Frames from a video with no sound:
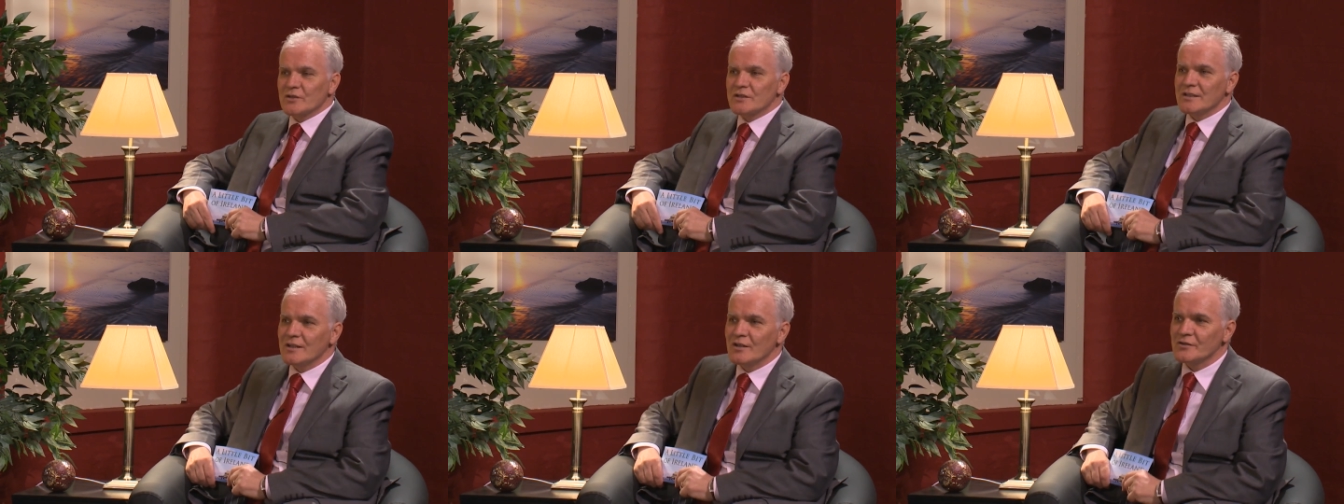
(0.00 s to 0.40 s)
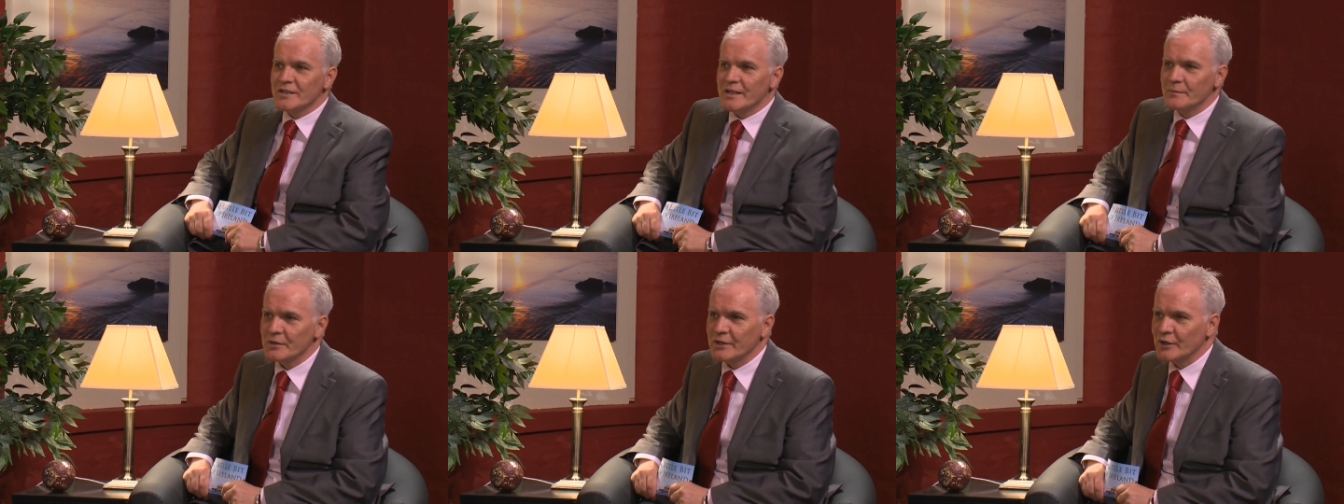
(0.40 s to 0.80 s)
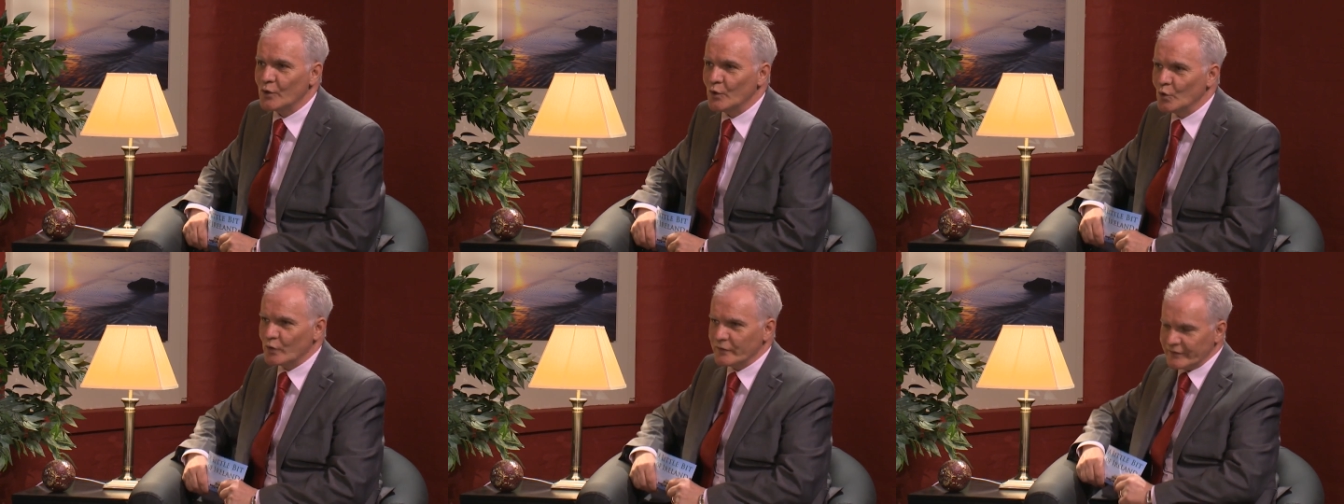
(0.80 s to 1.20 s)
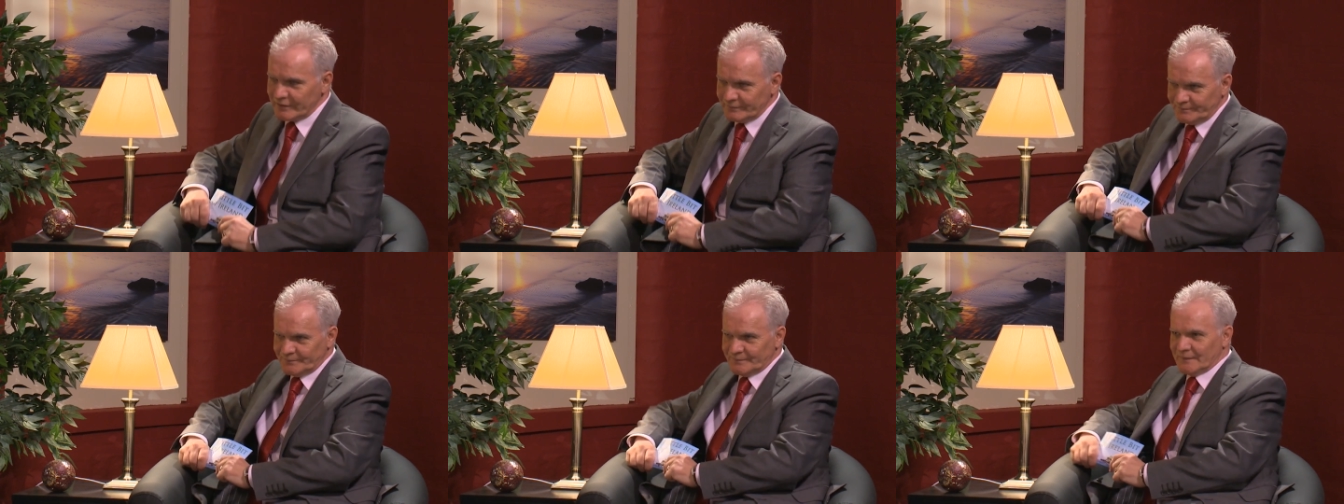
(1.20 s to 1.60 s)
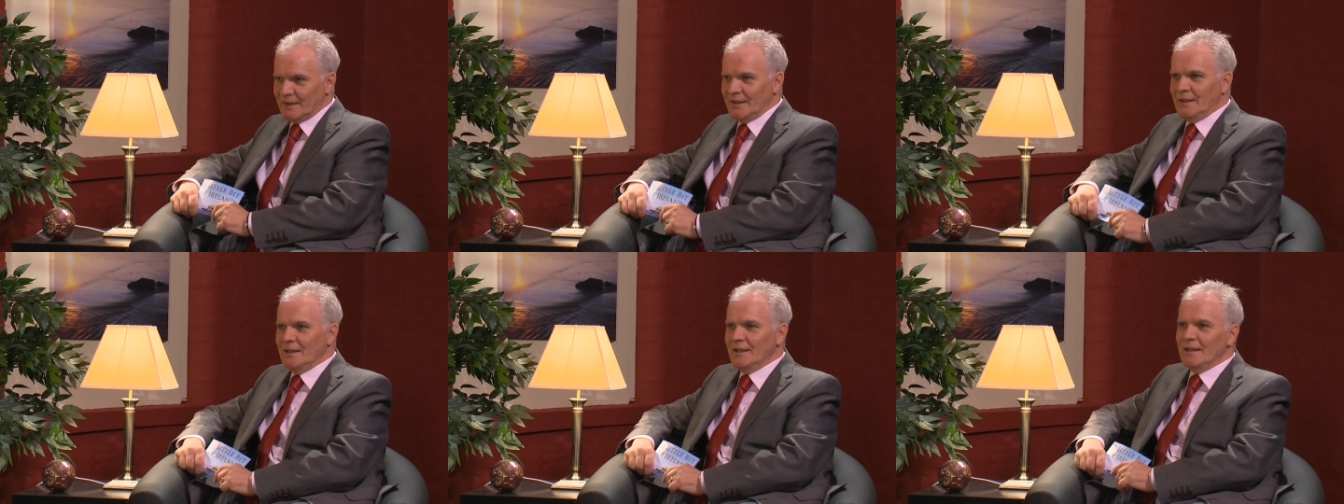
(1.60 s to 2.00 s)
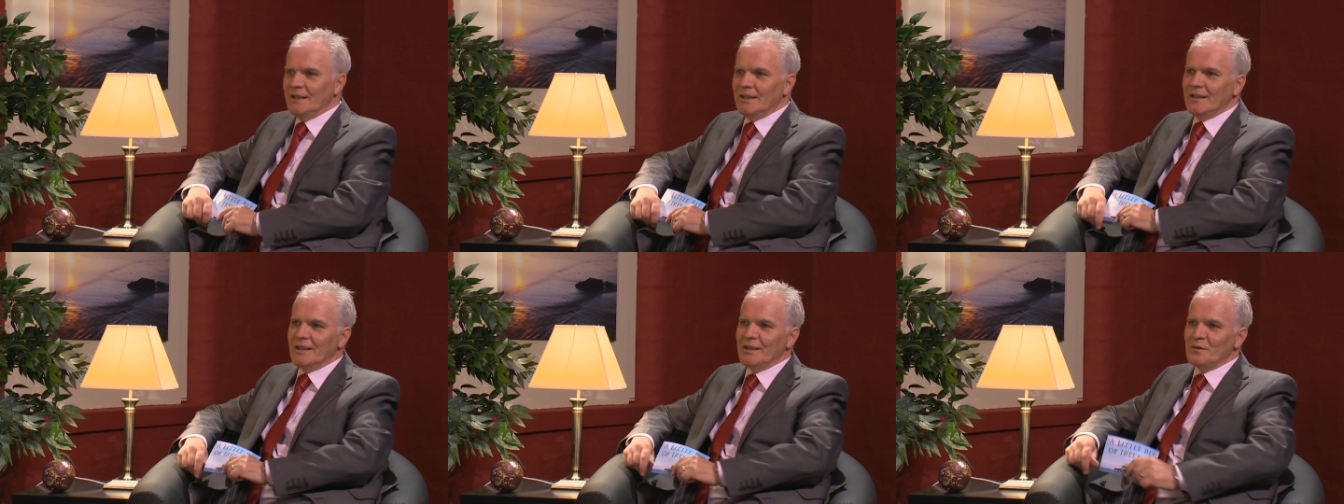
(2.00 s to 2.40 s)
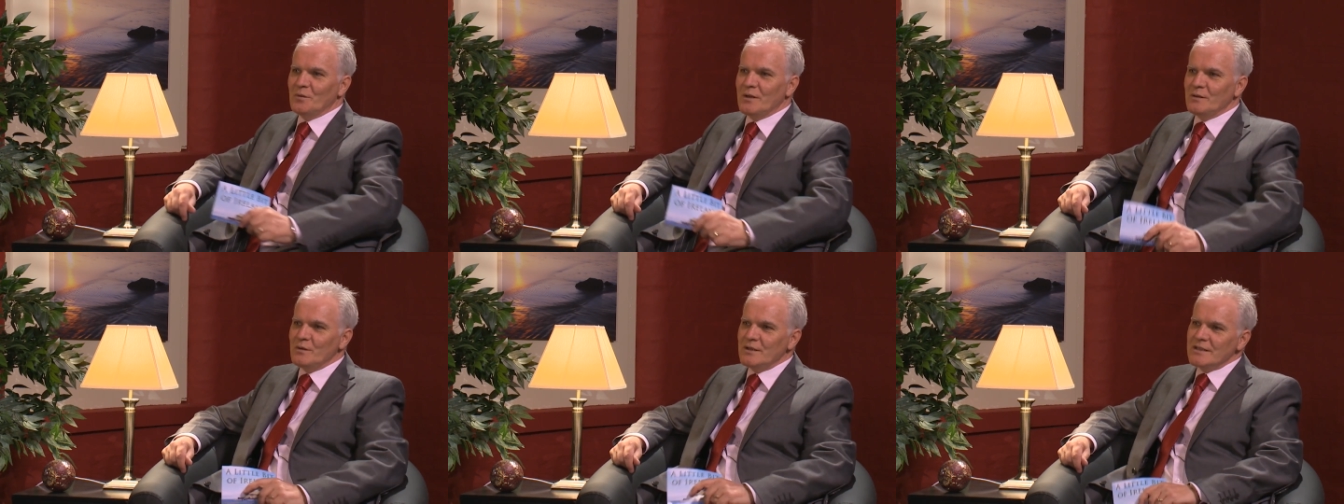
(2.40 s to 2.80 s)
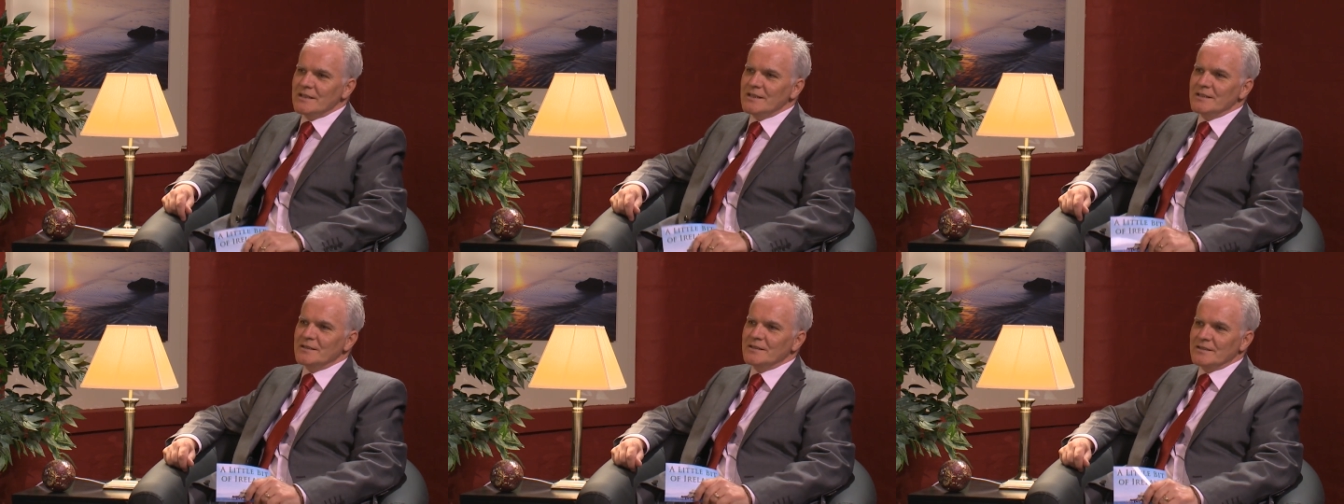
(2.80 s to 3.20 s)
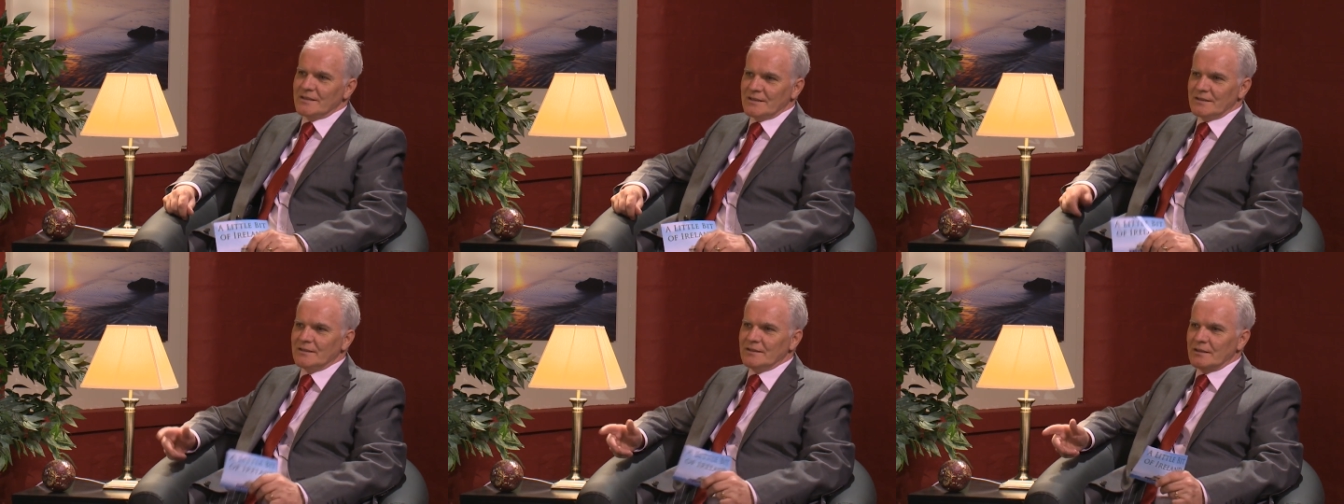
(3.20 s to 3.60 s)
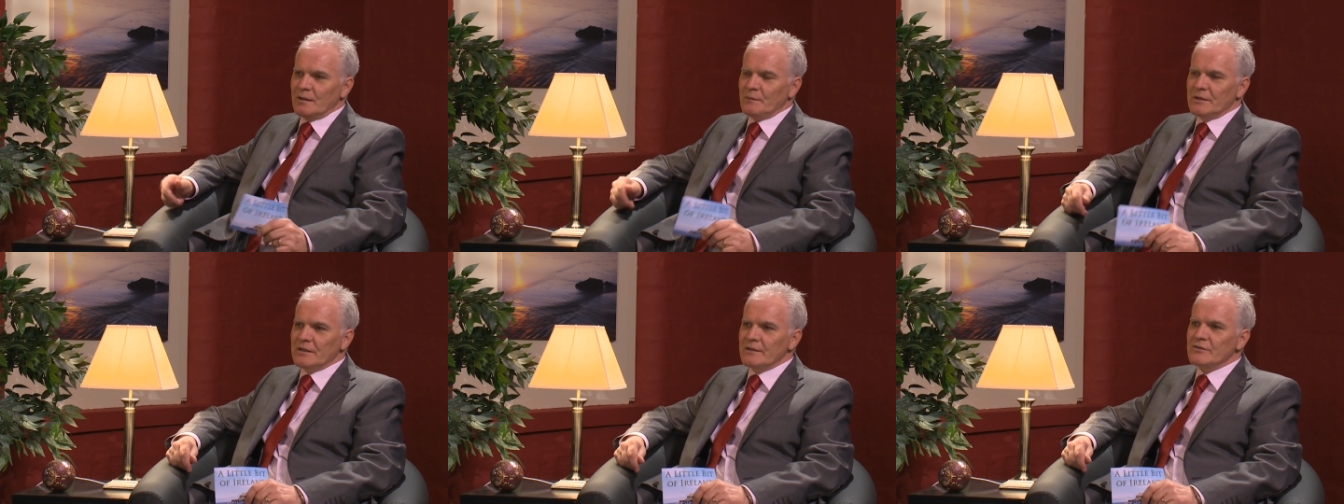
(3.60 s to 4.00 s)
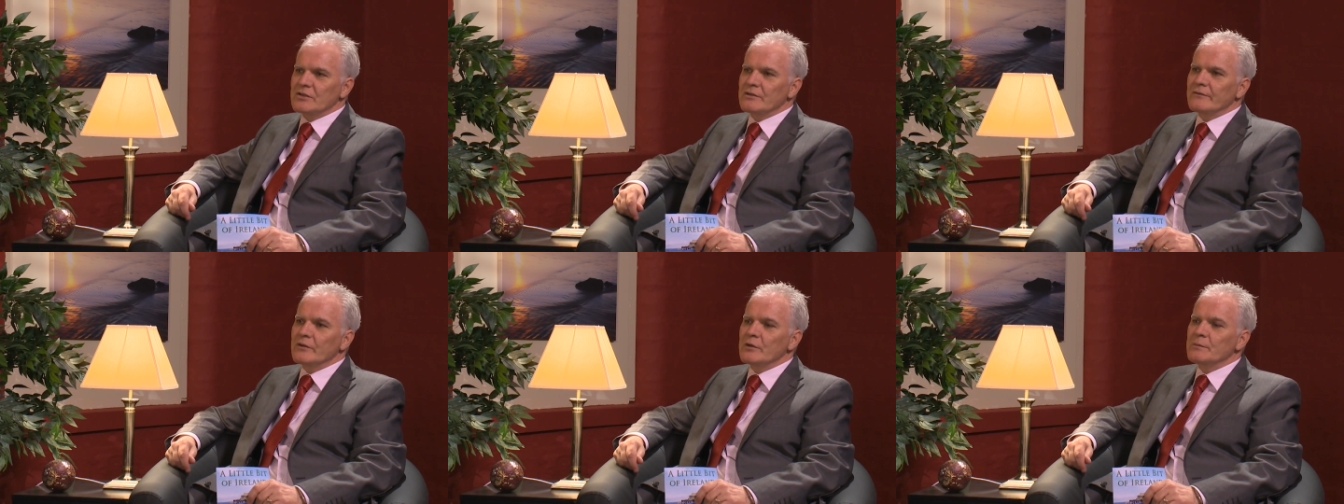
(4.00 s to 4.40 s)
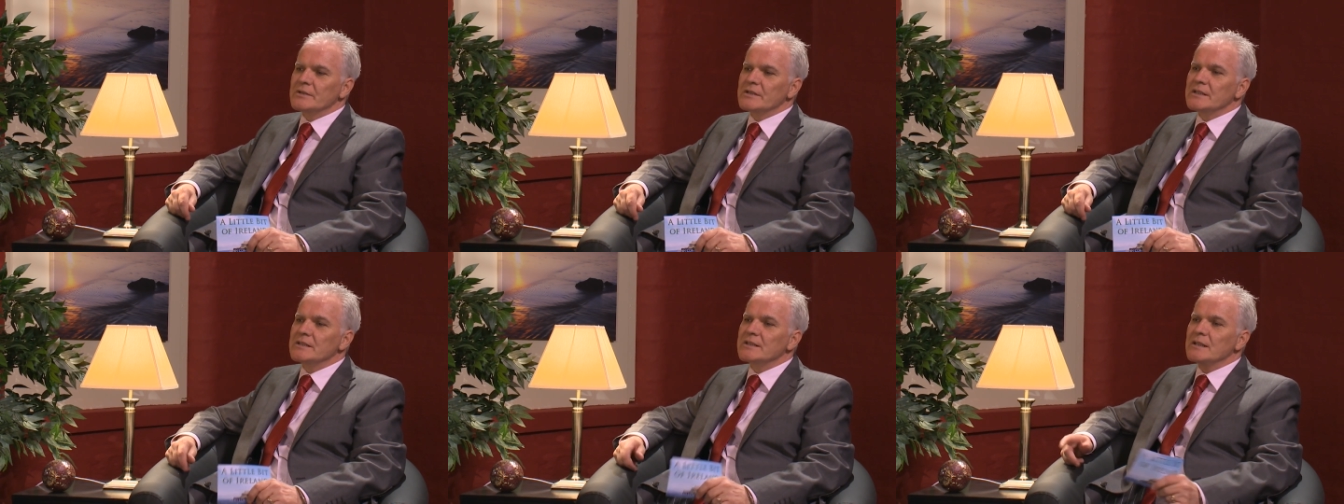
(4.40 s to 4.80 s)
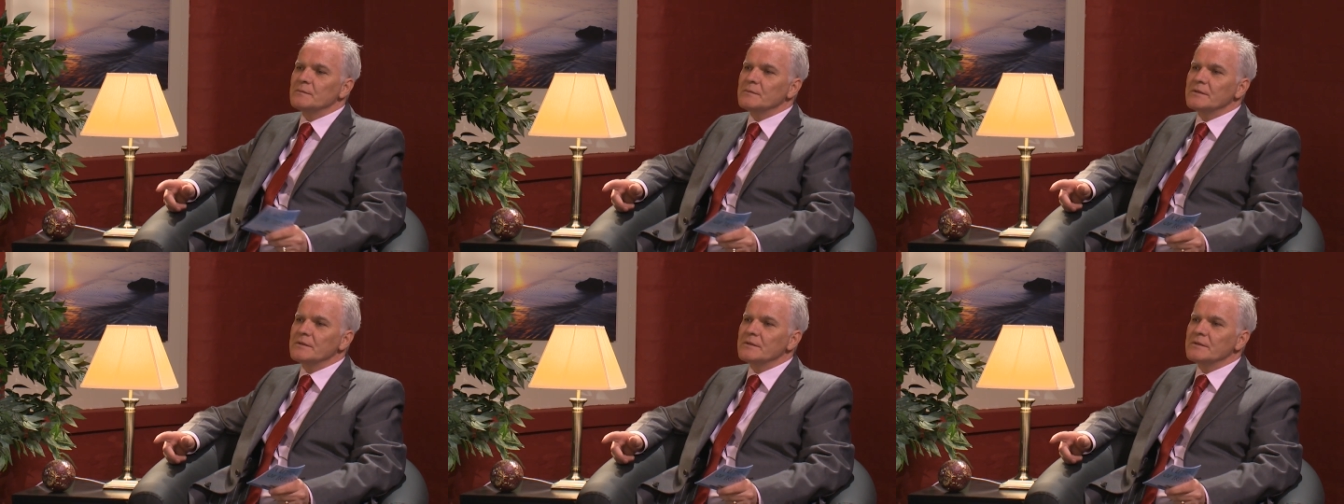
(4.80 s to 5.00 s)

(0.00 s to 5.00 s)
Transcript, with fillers: took us a long time to get hold of you. Gosh. And when we did, uh, I mean, obviously you're very busy. Tell